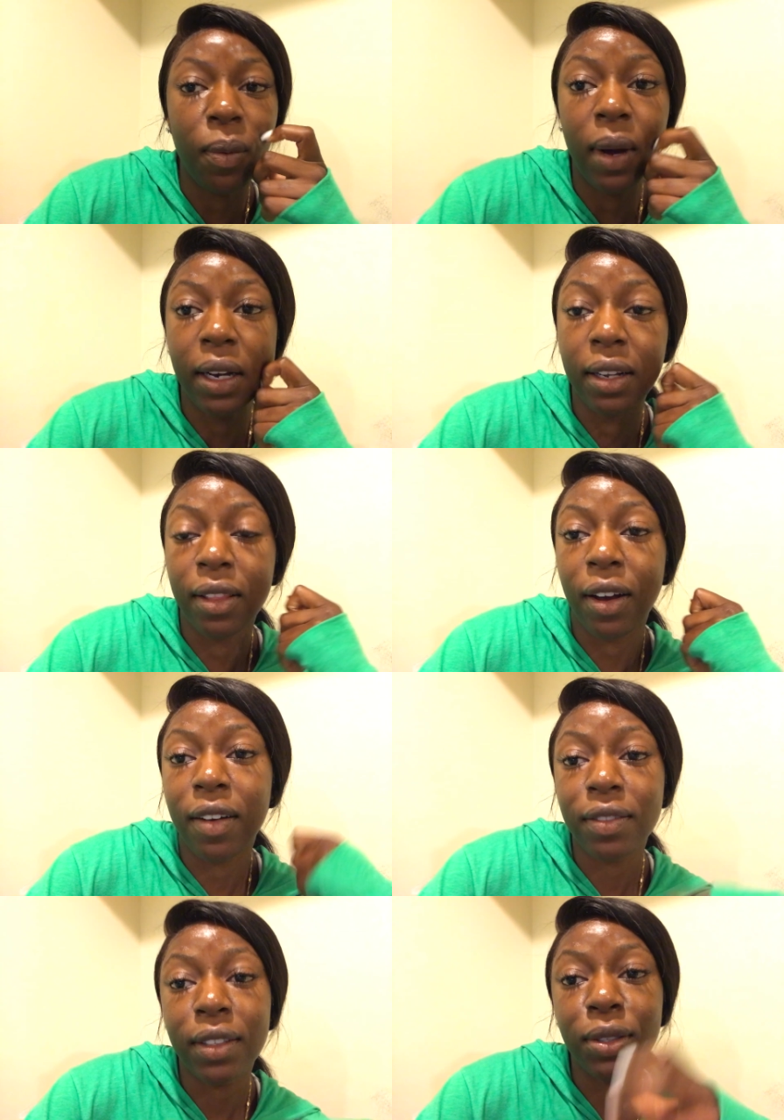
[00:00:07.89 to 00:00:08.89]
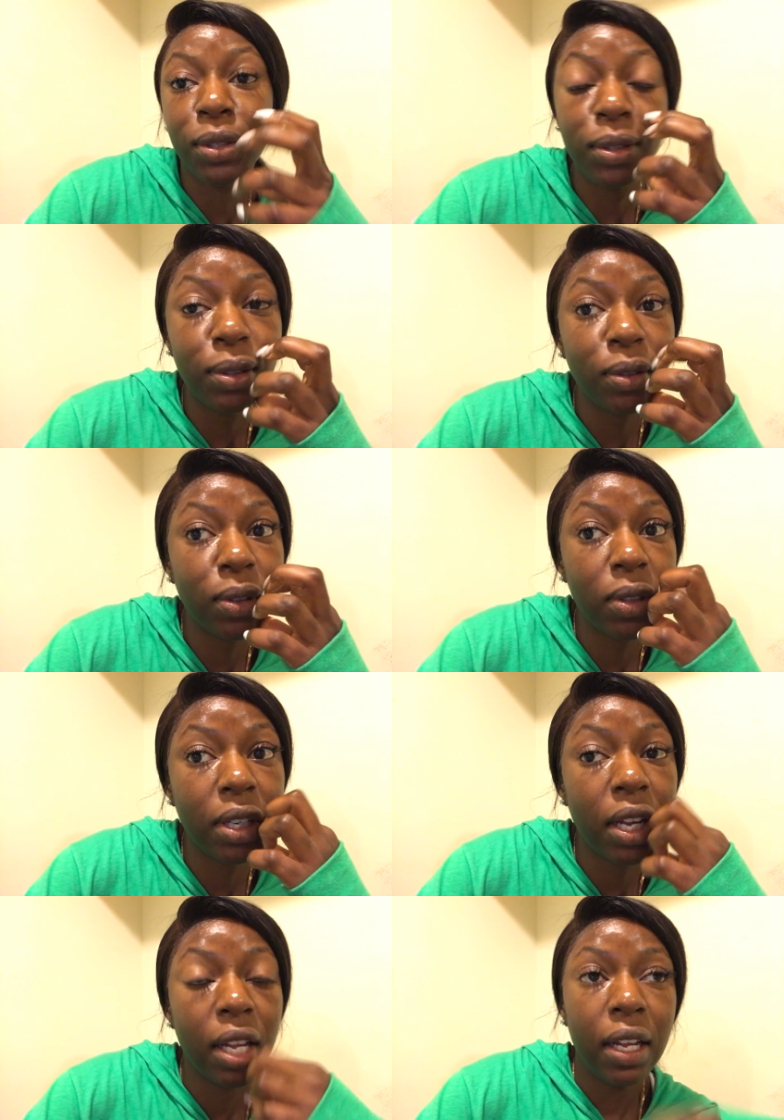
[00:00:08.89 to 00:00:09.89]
one in the afternoon